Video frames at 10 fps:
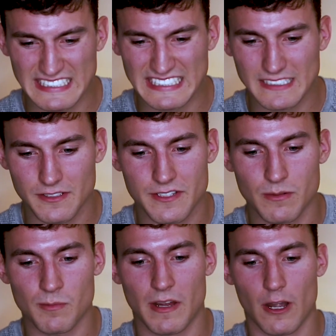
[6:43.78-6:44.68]
Ugh,
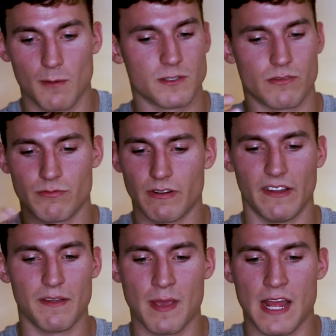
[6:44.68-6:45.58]
so my arms are
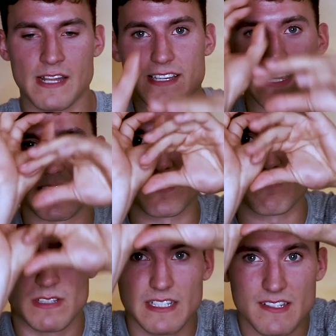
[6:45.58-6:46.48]
really bent, and
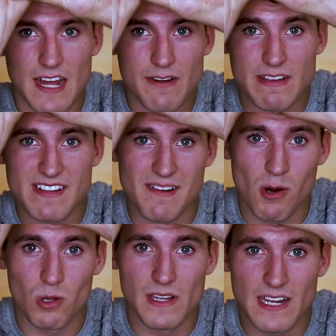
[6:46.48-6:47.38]
it's really sideways, and I'm
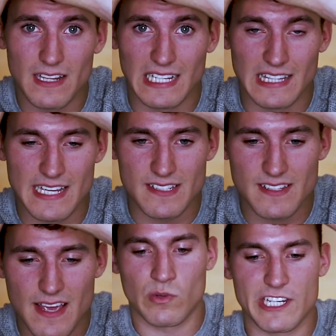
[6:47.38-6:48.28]
holding it like
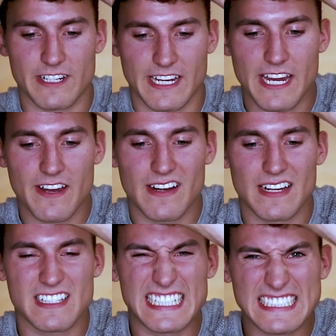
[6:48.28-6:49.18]
this. When you're here,
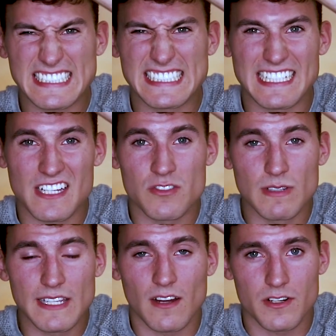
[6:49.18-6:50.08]
it's
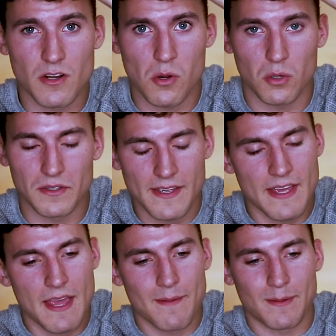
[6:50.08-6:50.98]
really hard to hold,
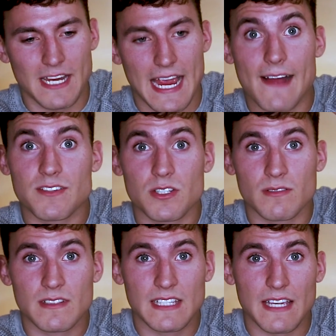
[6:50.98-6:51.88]
but you have
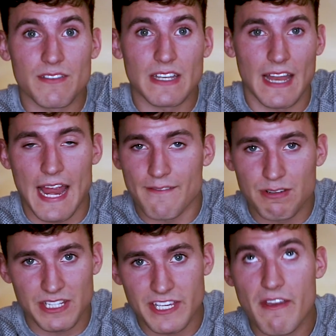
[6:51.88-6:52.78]
to give it
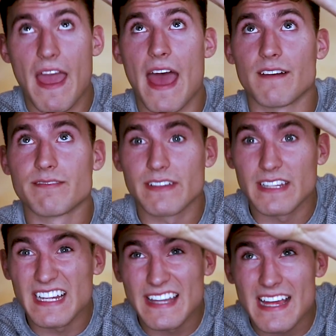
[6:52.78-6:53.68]
everything you have,
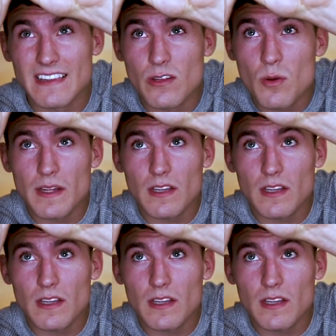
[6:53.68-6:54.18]
that little